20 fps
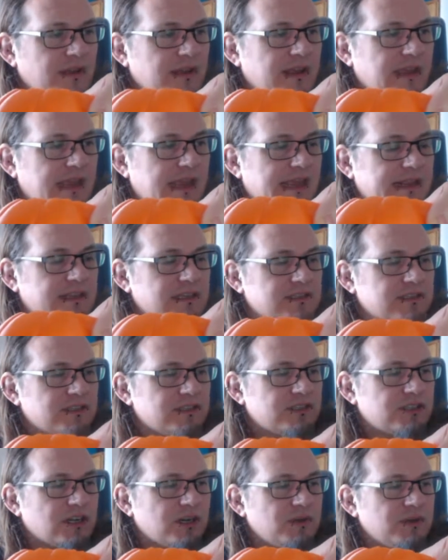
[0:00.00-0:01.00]
it doesn't
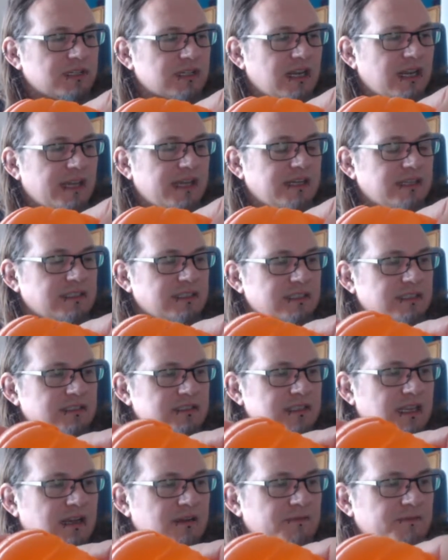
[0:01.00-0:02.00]
show its layers. It
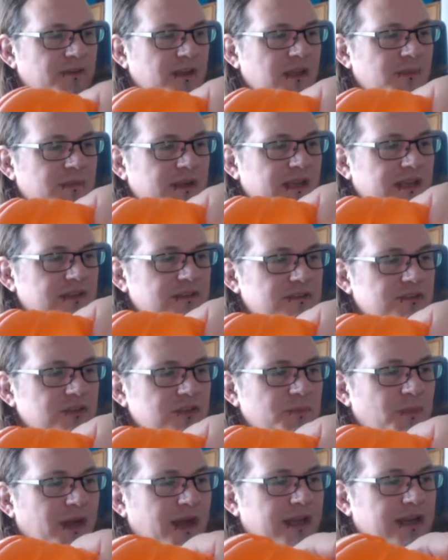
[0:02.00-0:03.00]
doesn't have very many too
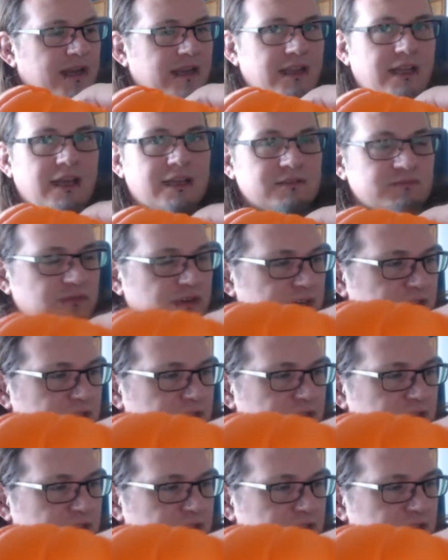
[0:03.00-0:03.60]
bad. It has really